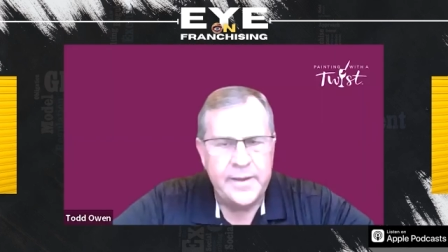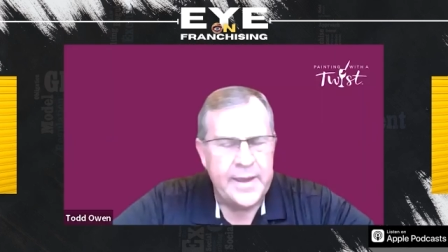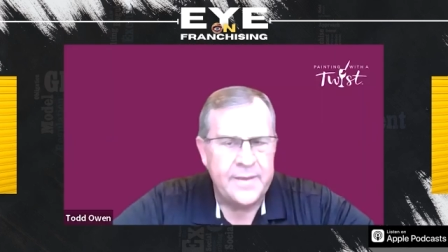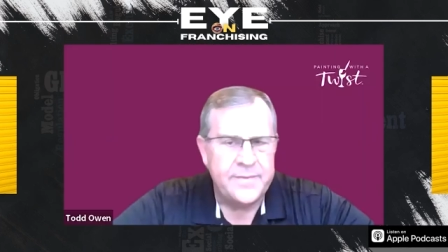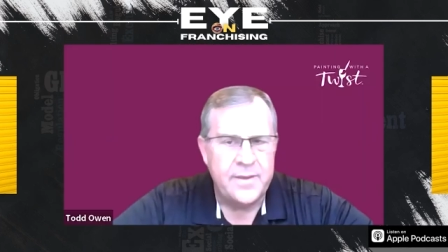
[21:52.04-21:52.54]

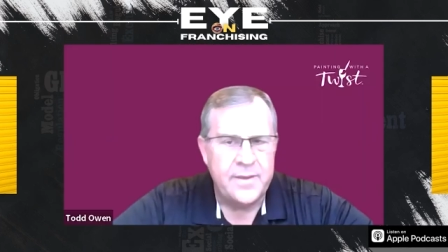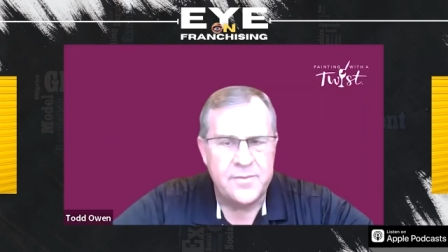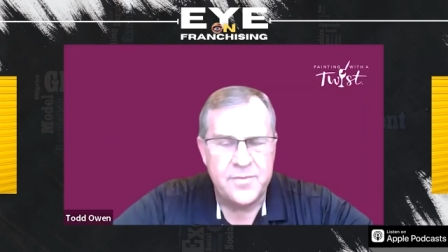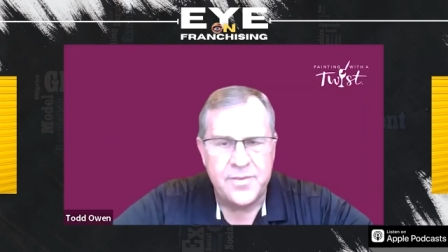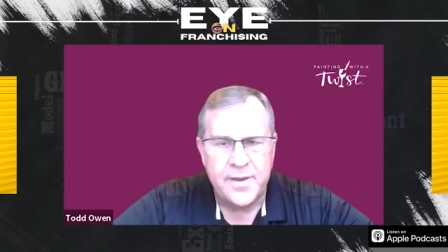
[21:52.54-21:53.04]
Yeah. And the
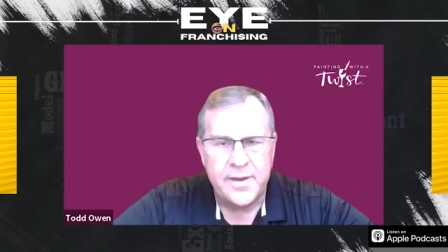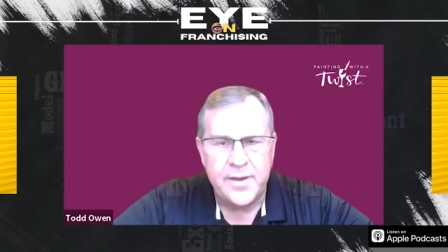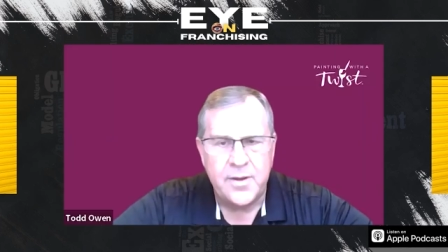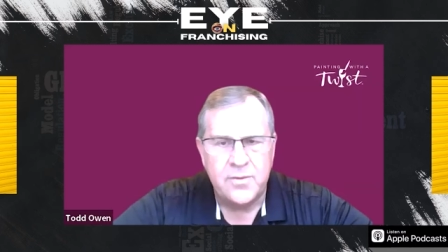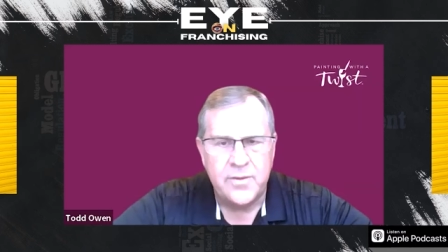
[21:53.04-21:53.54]
other
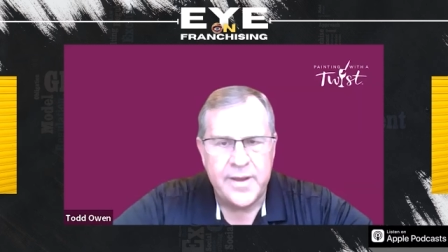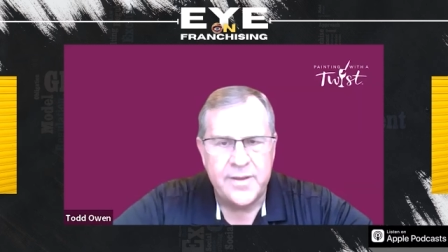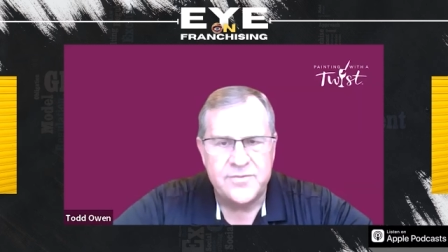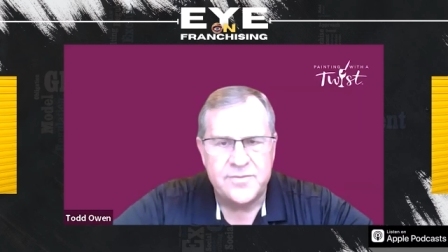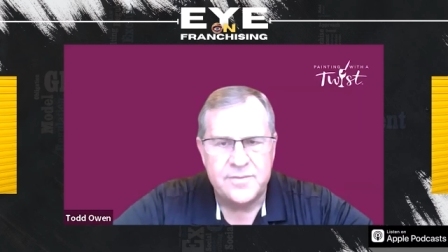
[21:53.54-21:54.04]
thing, you know,
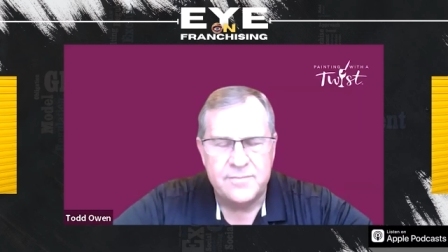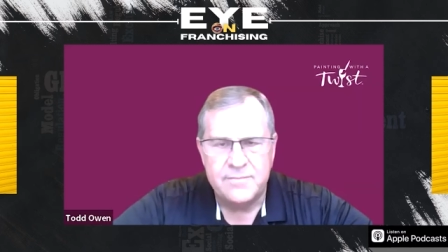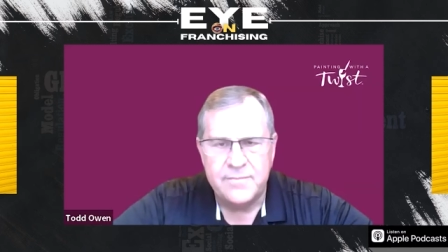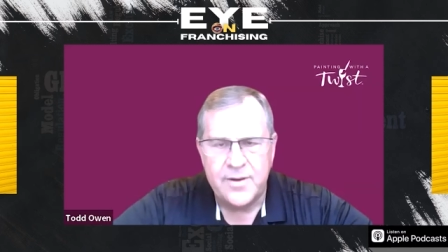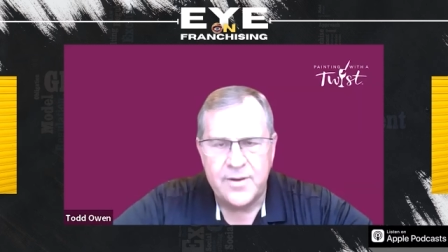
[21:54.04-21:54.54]
Lance, and,
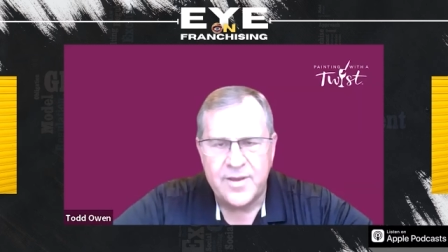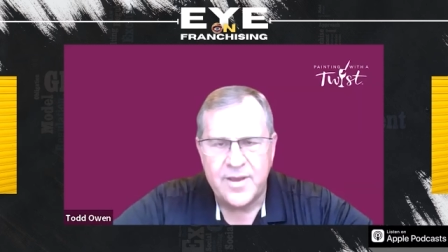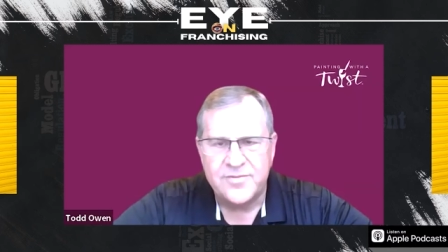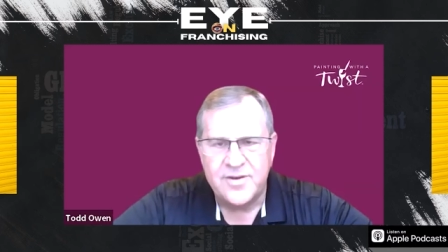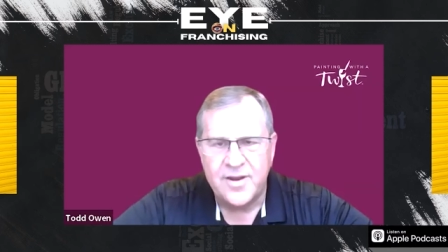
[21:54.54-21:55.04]
you know,
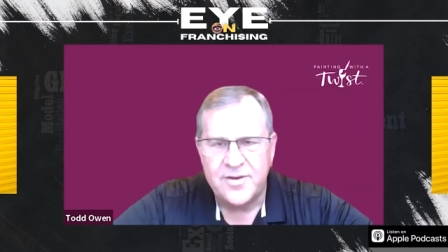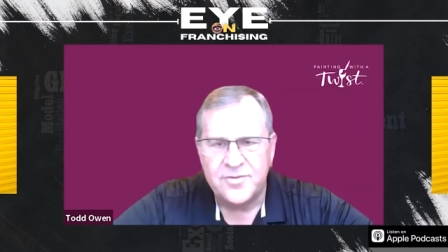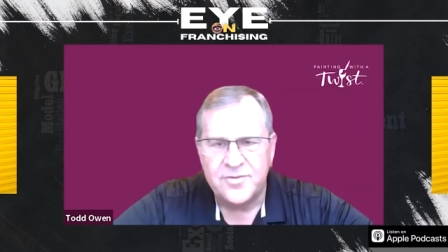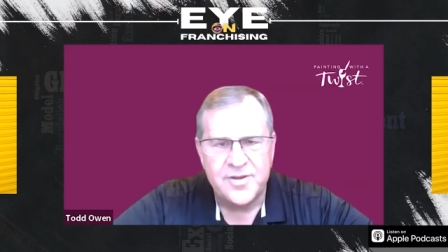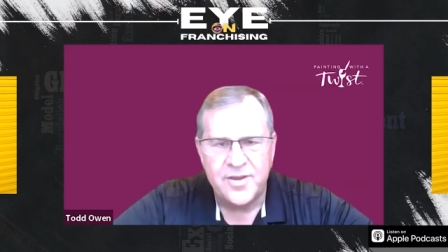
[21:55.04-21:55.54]
case
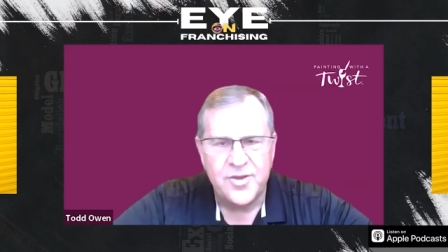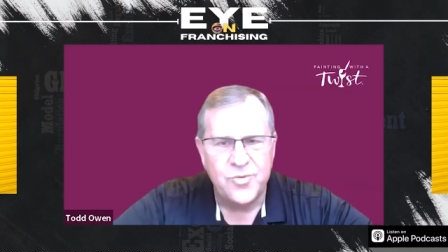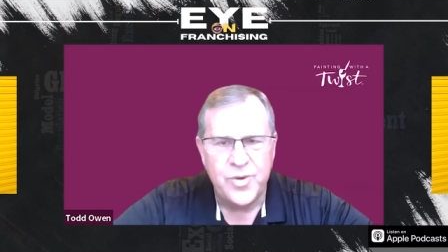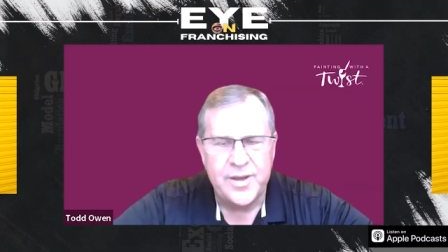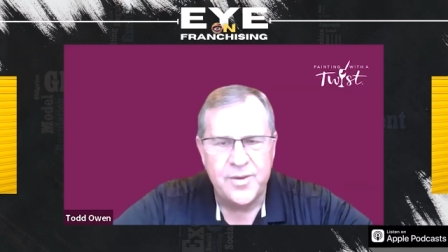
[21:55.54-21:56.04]
studies will tell
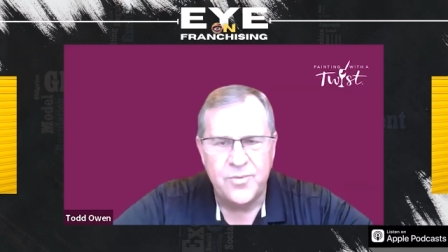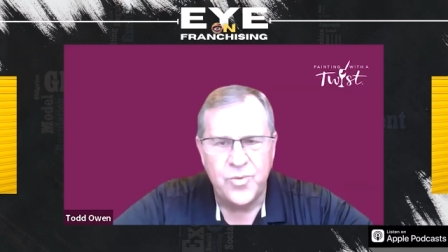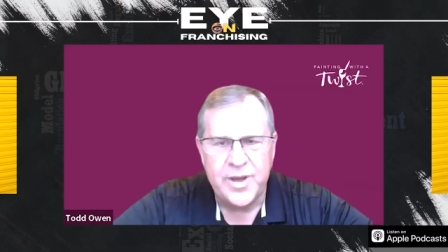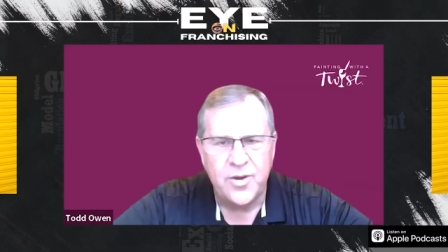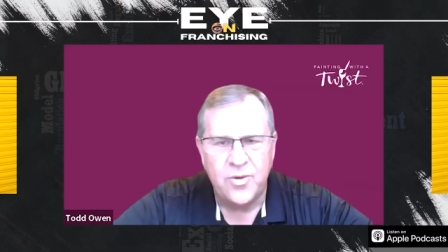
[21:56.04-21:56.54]
you, we,
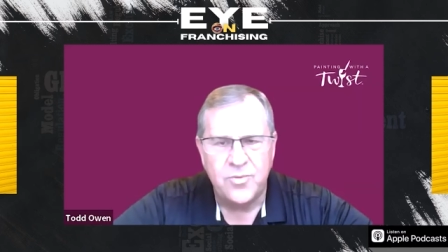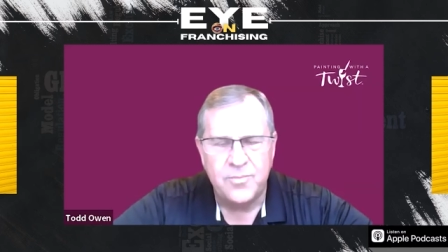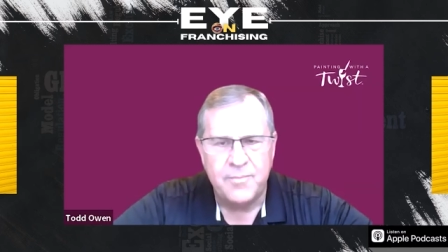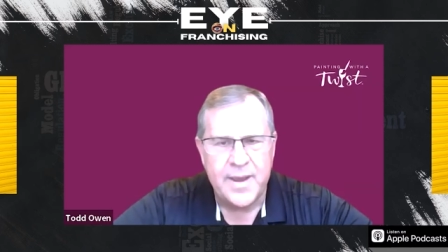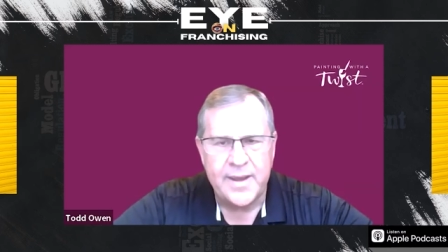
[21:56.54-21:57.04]
we don't
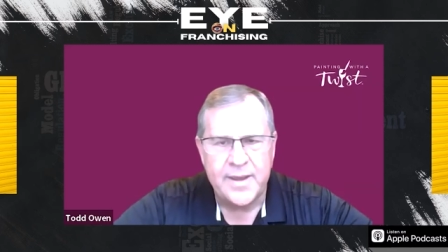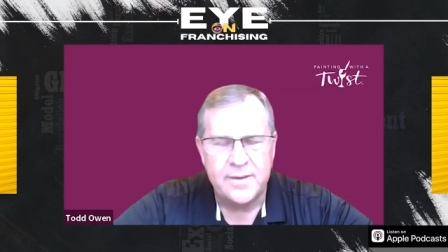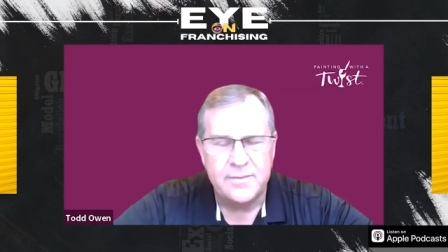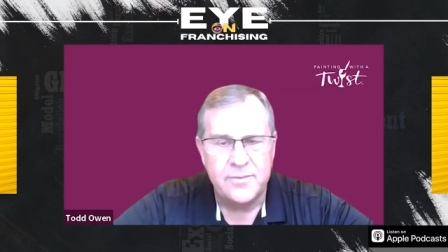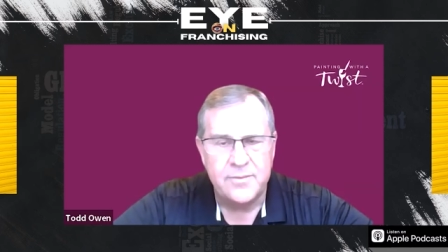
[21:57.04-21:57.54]
make
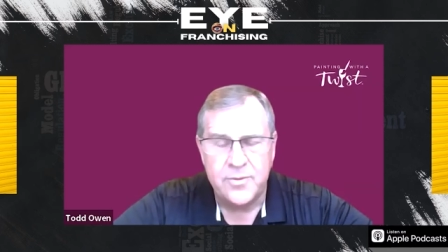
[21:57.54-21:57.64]
it.